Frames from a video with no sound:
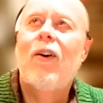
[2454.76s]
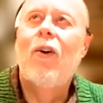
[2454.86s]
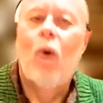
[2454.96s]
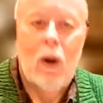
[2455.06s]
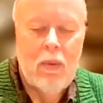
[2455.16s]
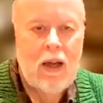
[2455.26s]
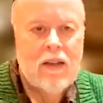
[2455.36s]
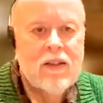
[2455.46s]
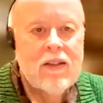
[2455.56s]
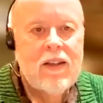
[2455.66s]
or a
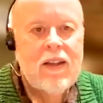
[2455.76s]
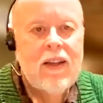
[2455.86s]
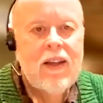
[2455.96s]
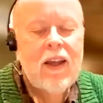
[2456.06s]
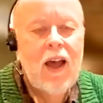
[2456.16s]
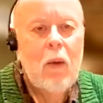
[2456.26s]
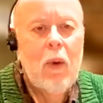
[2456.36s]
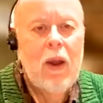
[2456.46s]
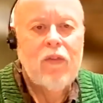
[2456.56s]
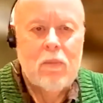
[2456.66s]
bus. I
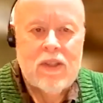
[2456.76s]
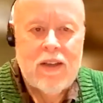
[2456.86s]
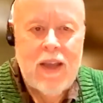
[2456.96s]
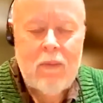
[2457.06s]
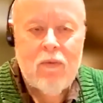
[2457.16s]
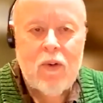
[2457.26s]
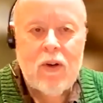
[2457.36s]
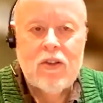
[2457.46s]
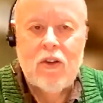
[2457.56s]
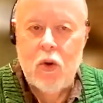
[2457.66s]
went from
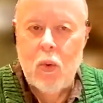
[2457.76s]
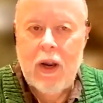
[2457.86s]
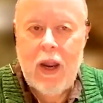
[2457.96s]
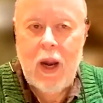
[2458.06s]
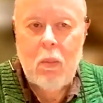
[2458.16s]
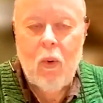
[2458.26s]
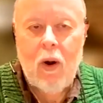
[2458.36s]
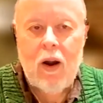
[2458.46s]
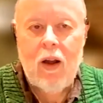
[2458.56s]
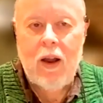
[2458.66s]
Stamford to Newark
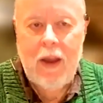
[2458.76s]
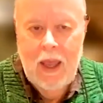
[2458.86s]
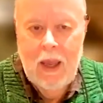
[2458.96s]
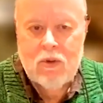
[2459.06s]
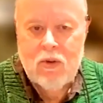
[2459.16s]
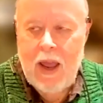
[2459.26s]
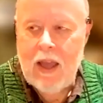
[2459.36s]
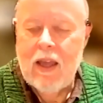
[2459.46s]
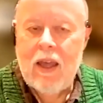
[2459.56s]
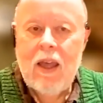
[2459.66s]
Airport on
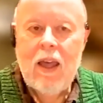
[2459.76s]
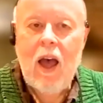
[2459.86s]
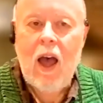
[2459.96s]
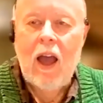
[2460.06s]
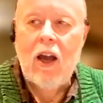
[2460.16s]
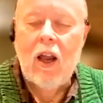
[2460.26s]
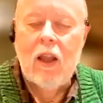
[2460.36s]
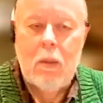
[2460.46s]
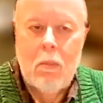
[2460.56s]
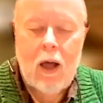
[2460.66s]
Amtrak. I got
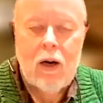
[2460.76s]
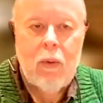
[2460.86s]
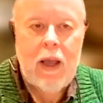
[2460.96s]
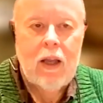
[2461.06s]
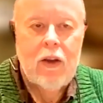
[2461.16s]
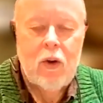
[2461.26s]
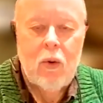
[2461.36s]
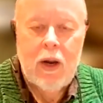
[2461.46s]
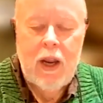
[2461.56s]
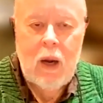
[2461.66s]
on the monorail at
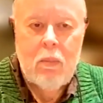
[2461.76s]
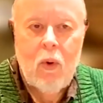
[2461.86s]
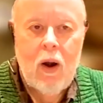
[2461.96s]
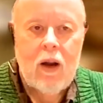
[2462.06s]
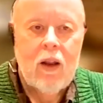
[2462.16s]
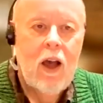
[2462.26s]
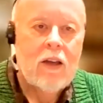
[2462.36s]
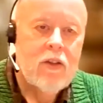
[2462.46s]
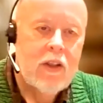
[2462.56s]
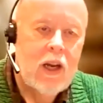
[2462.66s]
Newark Airport,
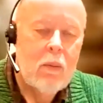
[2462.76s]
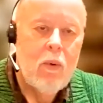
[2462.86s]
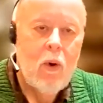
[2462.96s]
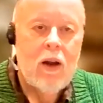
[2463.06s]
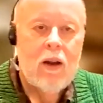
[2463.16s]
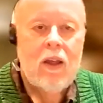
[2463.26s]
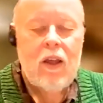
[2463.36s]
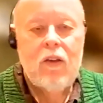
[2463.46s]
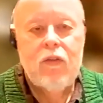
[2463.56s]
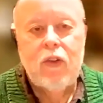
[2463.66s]
got to airport,
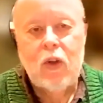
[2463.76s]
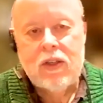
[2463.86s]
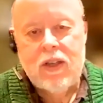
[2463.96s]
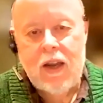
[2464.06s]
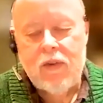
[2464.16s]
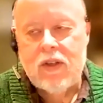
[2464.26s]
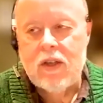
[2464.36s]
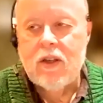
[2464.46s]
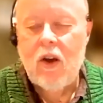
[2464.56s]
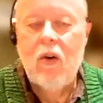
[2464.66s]
flew to San
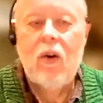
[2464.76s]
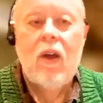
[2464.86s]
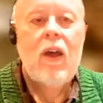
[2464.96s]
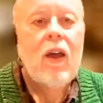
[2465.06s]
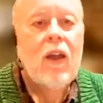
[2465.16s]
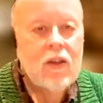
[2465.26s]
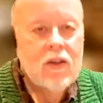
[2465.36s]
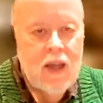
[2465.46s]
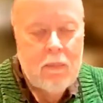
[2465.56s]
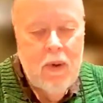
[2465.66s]
Francisco. You
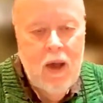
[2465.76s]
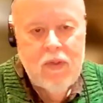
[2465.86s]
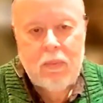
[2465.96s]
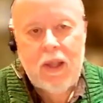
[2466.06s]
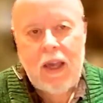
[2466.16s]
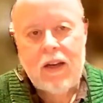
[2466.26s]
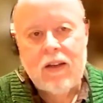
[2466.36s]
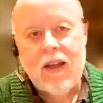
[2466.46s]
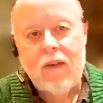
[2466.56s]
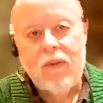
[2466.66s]
step off the plane at
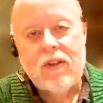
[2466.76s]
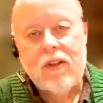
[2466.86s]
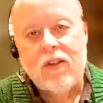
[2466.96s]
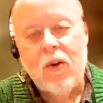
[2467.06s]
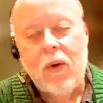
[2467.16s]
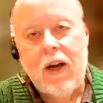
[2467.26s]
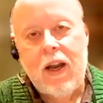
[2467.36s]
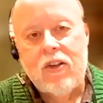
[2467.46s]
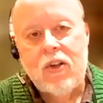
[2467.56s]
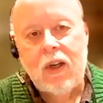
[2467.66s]
San Francisco
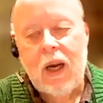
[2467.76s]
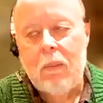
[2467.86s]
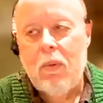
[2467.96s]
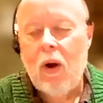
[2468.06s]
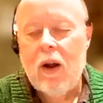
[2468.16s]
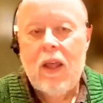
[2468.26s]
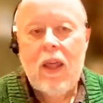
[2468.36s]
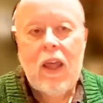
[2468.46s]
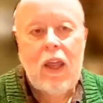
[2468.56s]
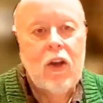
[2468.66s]
International Airport.
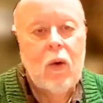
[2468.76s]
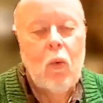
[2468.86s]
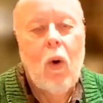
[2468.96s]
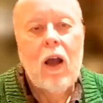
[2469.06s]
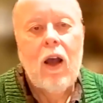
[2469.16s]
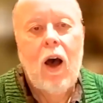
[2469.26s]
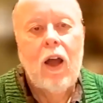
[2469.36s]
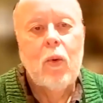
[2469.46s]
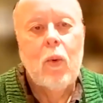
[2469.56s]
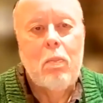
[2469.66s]
You can walk
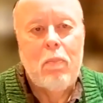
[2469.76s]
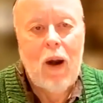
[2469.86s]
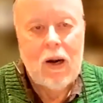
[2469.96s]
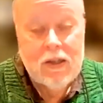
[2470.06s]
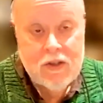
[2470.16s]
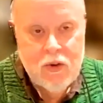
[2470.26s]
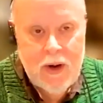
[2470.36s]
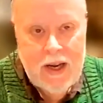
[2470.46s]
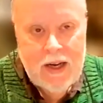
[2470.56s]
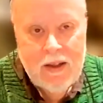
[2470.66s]
onto a BART
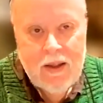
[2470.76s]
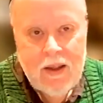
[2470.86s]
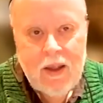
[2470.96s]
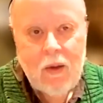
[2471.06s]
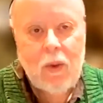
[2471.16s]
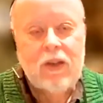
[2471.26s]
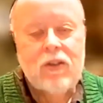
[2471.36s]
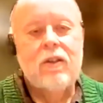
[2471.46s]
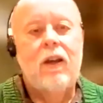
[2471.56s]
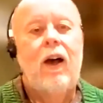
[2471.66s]
train,
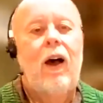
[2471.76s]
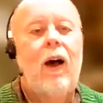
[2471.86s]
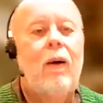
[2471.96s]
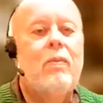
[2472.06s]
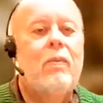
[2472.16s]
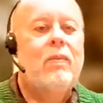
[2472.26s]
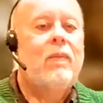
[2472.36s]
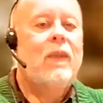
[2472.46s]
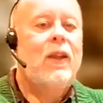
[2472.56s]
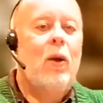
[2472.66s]
which uh,
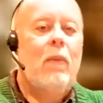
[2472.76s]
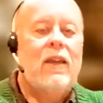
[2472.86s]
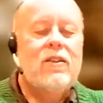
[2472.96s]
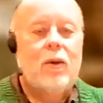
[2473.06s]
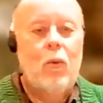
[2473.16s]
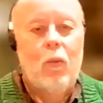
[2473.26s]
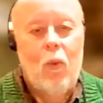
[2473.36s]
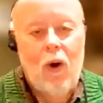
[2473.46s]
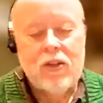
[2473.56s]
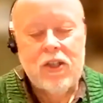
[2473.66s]
you know makes the
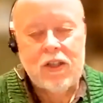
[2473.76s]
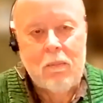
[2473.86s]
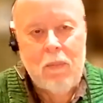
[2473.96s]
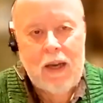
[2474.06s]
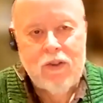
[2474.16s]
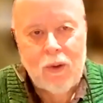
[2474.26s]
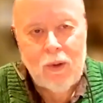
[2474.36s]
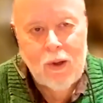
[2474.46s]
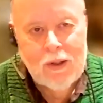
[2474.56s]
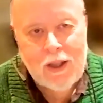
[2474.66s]
Washington Metro
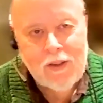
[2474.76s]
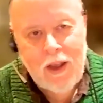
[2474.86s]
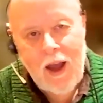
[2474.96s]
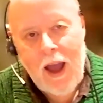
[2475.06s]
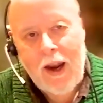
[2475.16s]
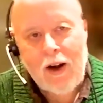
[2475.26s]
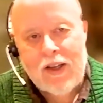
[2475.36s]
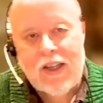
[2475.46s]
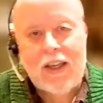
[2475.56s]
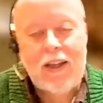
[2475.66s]
look like the
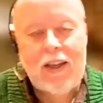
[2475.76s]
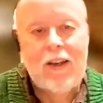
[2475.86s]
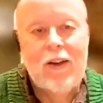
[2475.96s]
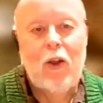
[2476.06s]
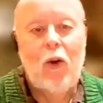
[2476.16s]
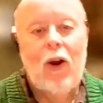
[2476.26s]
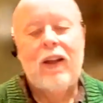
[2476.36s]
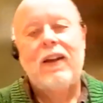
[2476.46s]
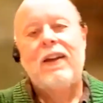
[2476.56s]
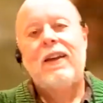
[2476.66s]
IRT in New York,